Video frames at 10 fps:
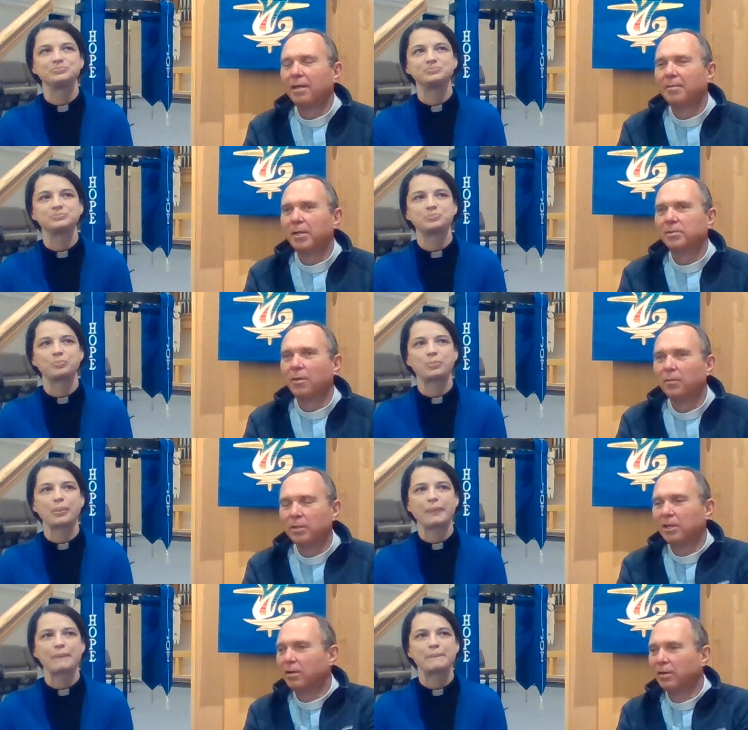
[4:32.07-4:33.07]
Speaker 1: that makes it. One
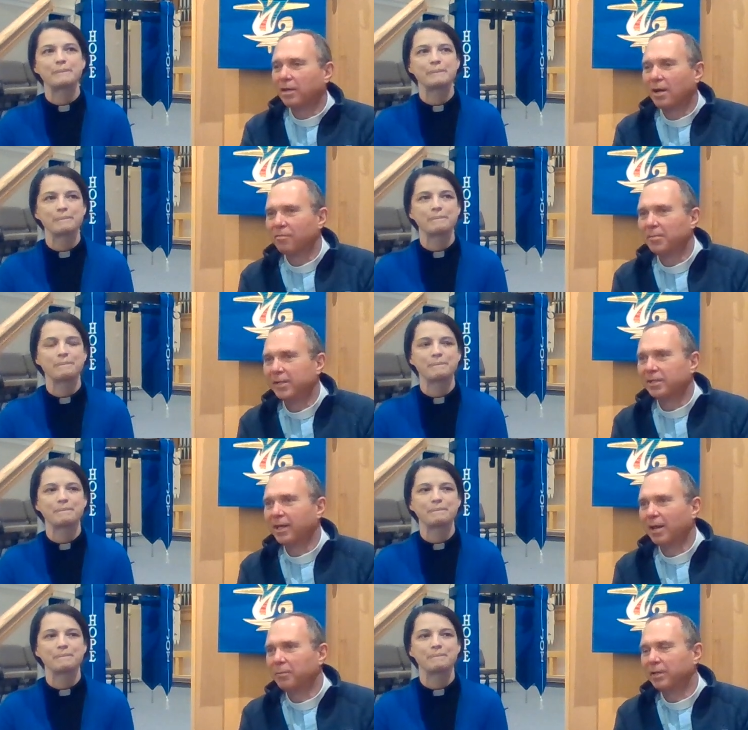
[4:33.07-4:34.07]
year at confirmation
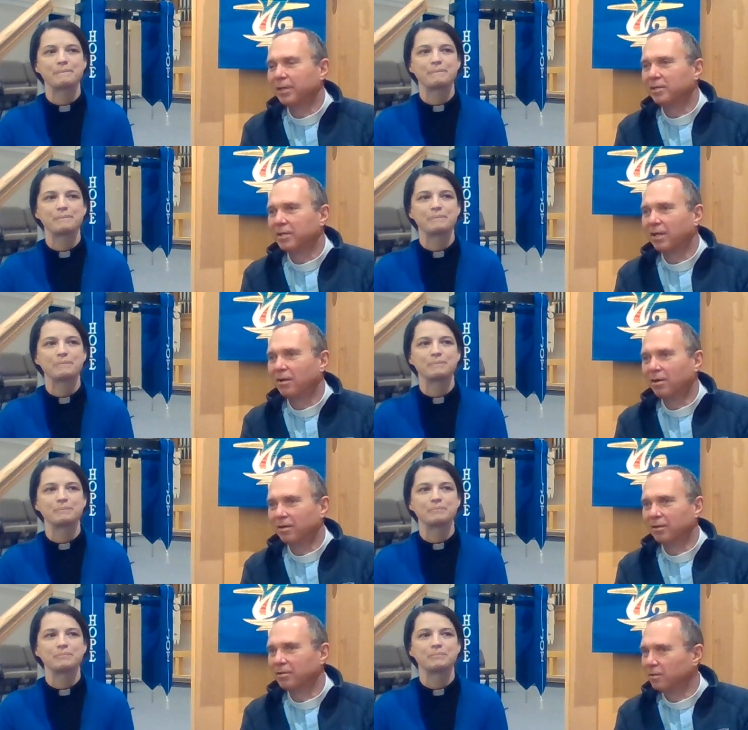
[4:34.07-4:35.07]
camp, we did a skit
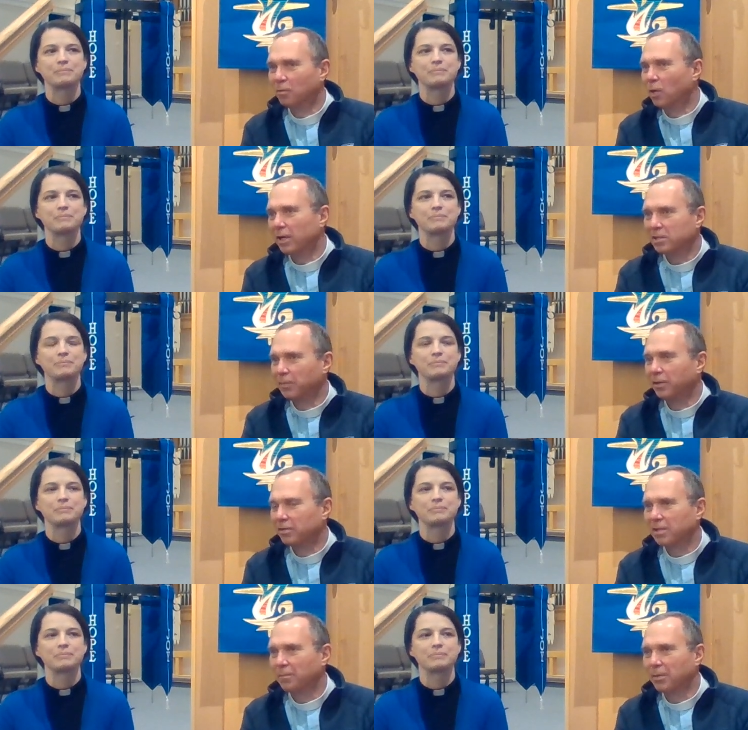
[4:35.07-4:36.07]
on the wise men or
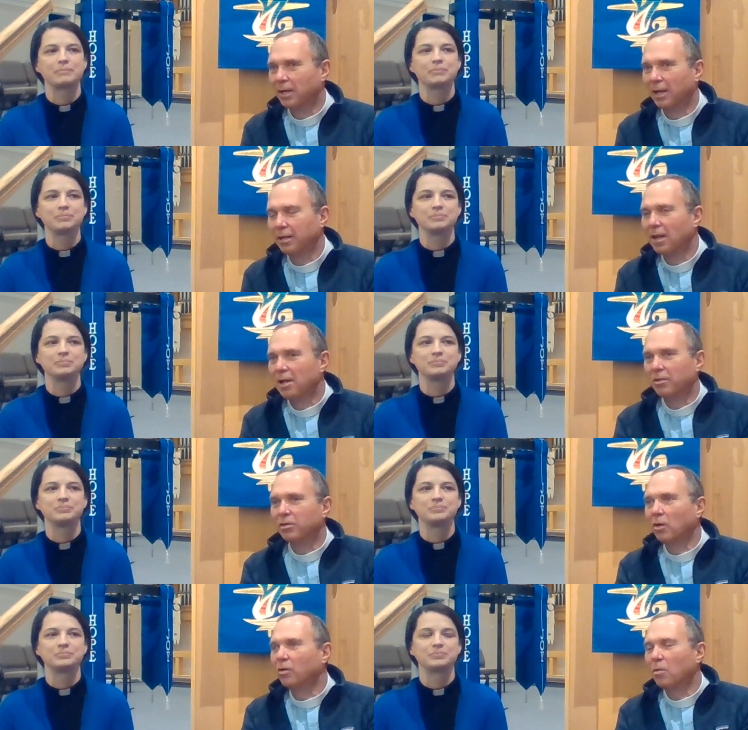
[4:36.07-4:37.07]
something, and mm -hmm. the
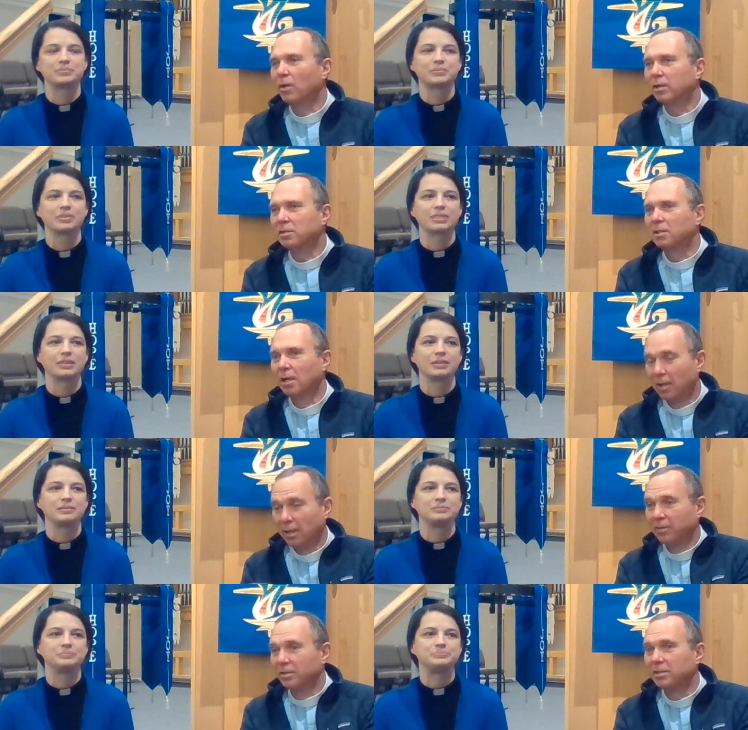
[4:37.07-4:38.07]
joke was in
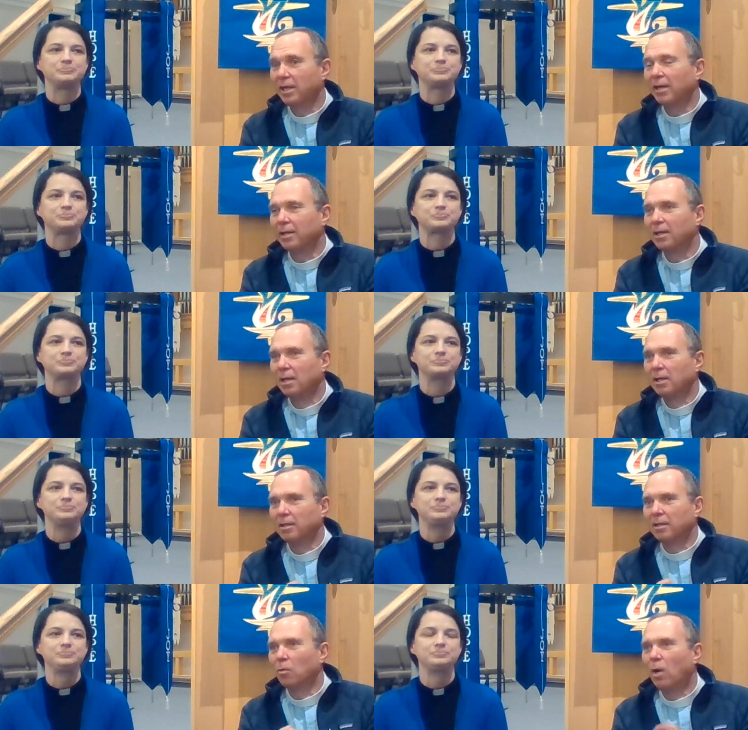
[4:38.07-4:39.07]
the skit
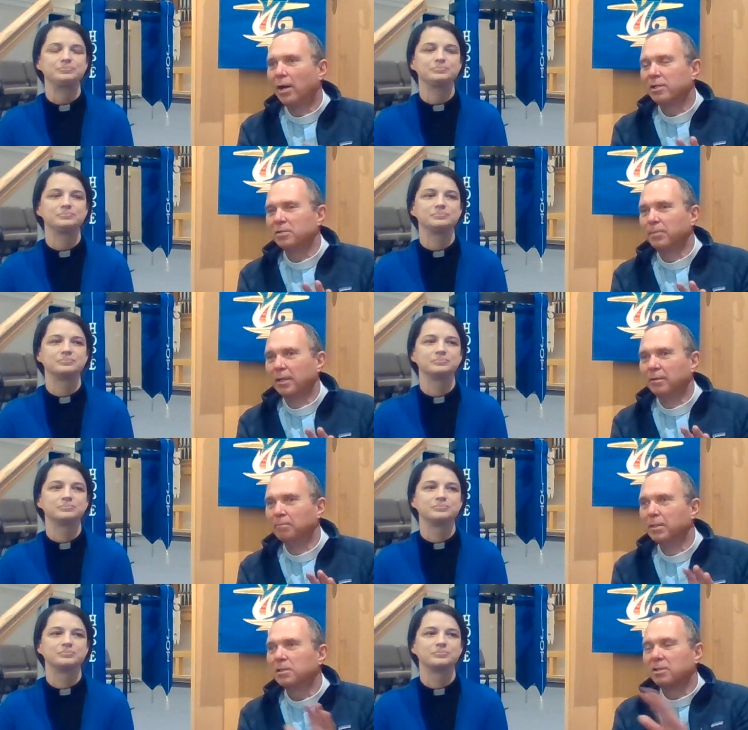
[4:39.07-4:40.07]
that the wise men
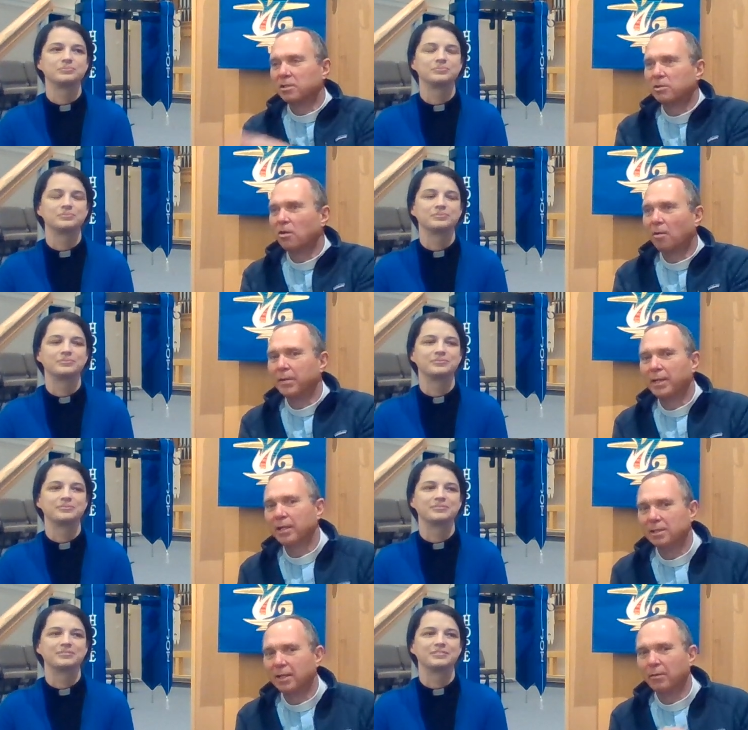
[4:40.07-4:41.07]
missed the star
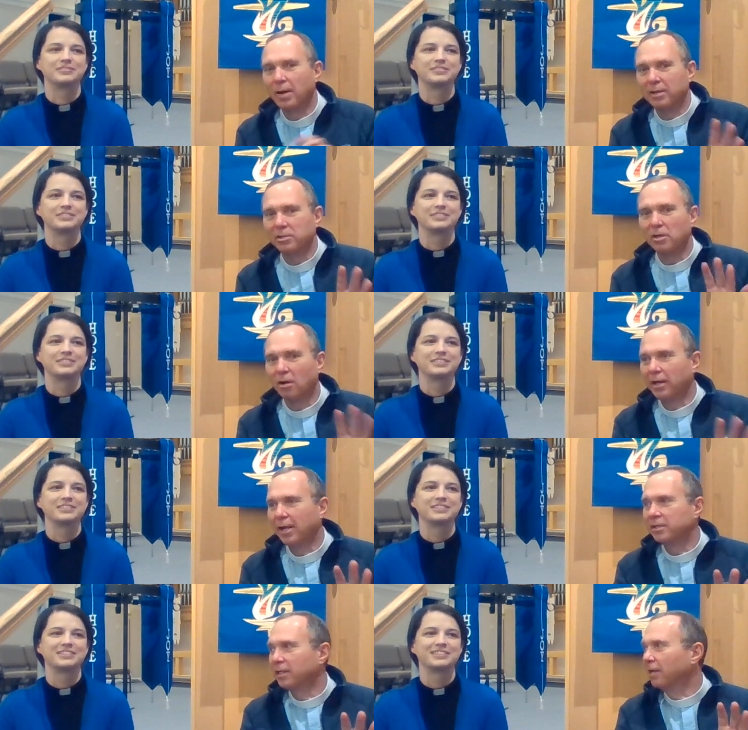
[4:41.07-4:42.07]
because they were at a
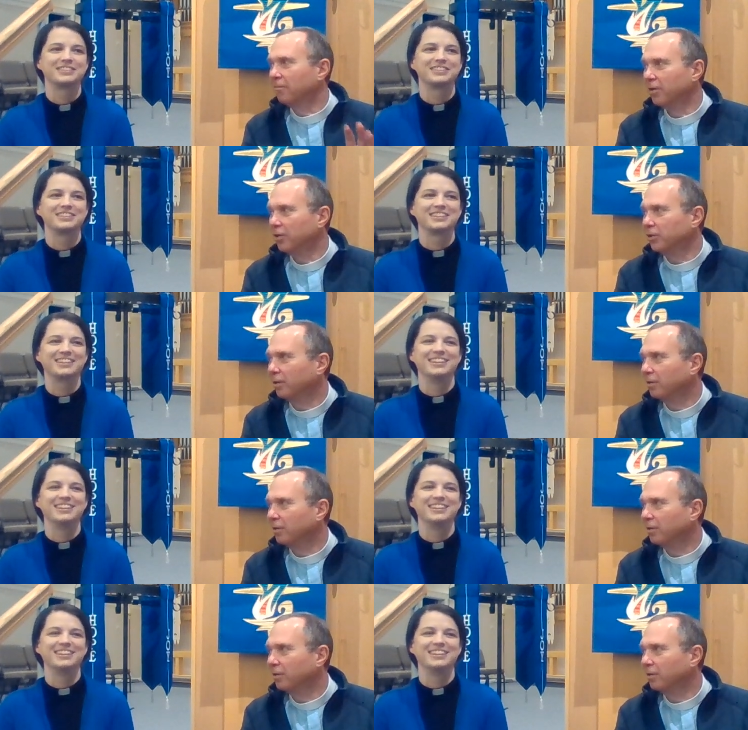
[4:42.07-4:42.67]
stargazing convention.